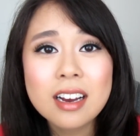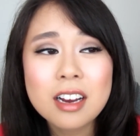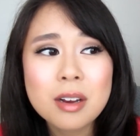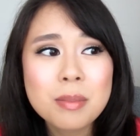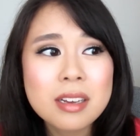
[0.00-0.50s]

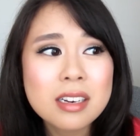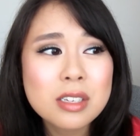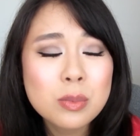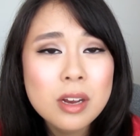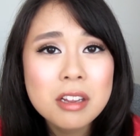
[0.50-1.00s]
and
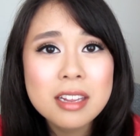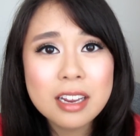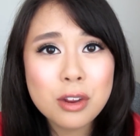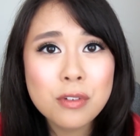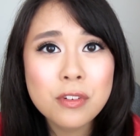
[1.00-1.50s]
as well
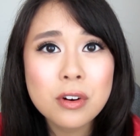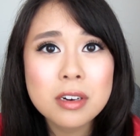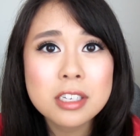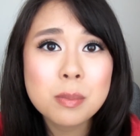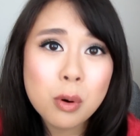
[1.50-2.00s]
thank you
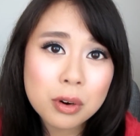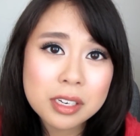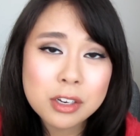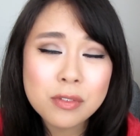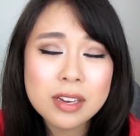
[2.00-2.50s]
for
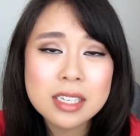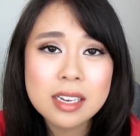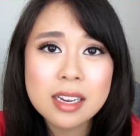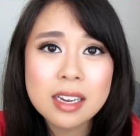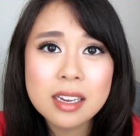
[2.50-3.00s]
supporting
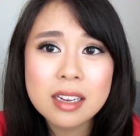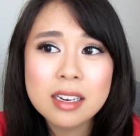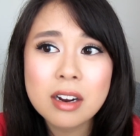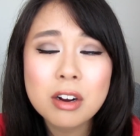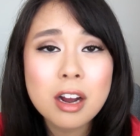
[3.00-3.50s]
UVSA
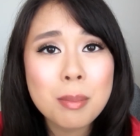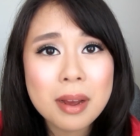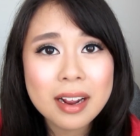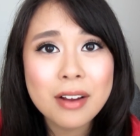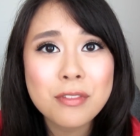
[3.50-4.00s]
in our
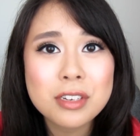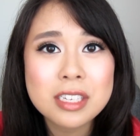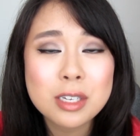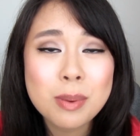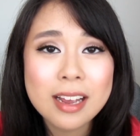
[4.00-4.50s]
comeback efforts
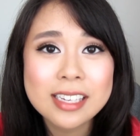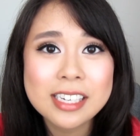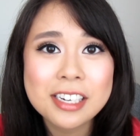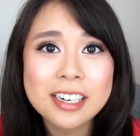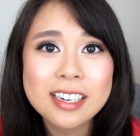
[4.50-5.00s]
this past
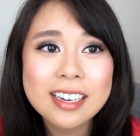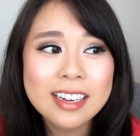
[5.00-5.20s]
year.